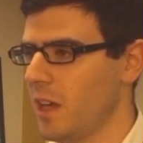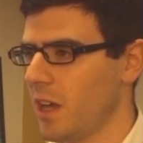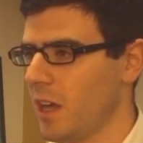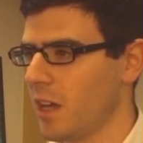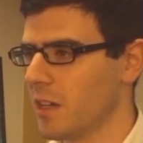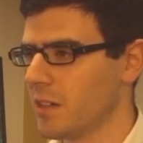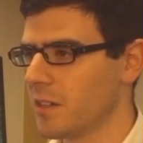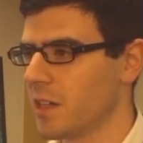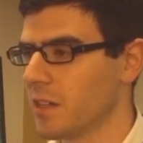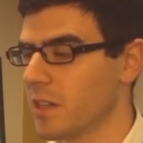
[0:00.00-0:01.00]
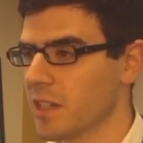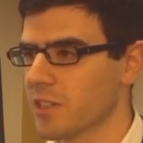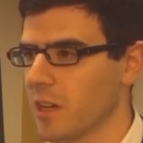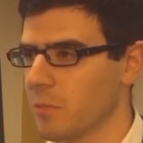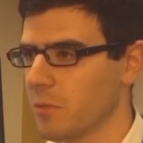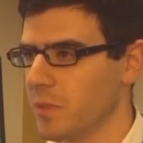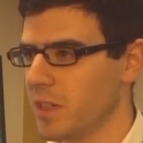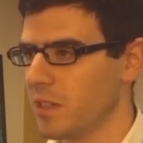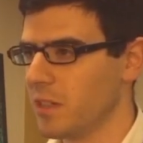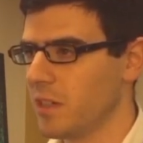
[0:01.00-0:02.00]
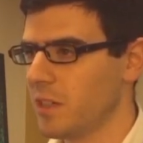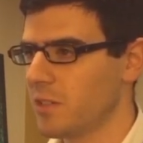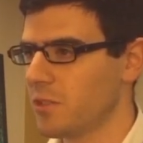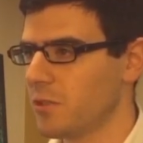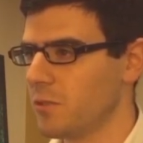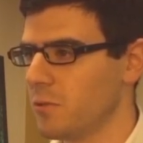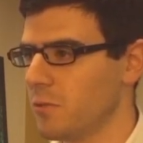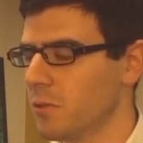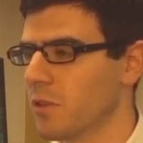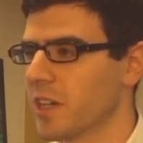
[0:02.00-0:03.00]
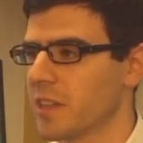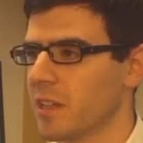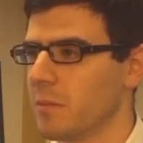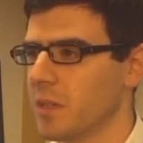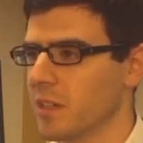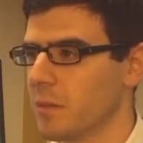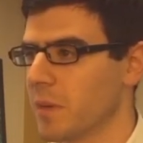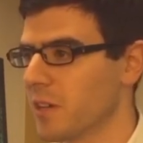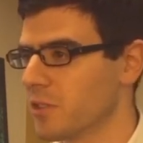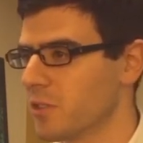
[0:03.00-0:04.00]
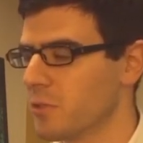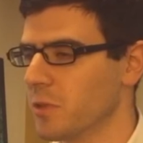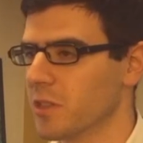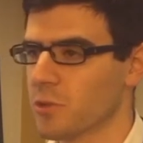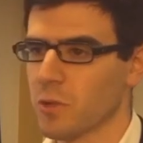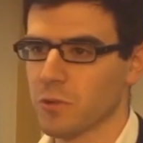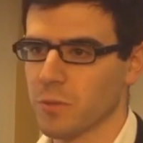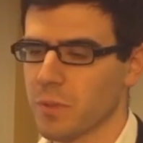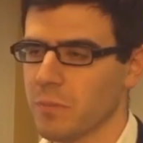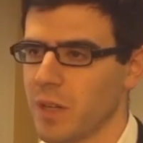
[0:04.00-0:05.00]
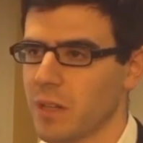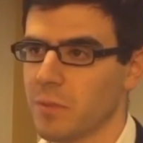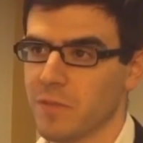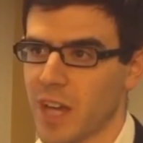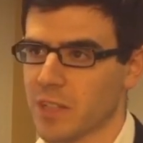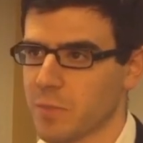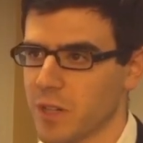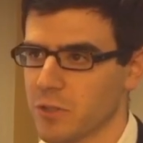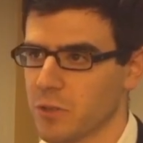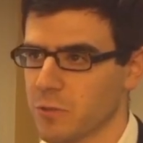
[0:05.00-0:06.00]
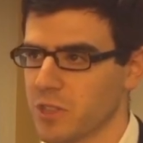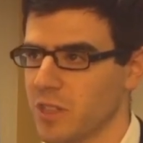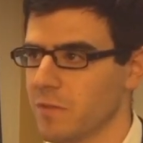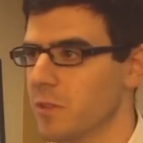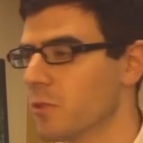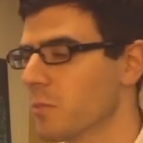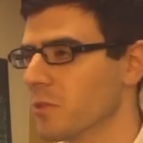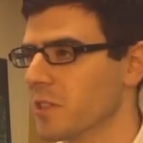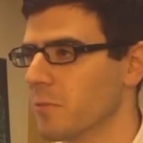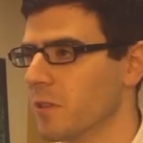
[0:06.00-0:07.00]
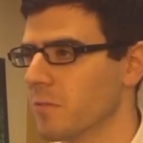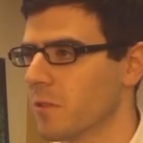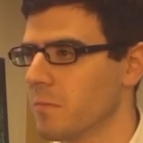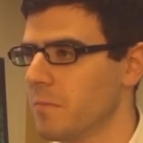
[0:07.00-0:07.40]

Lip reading: And the next step will be to look at them in comparison to a control group made up of taxpayers who received the normal T1 form.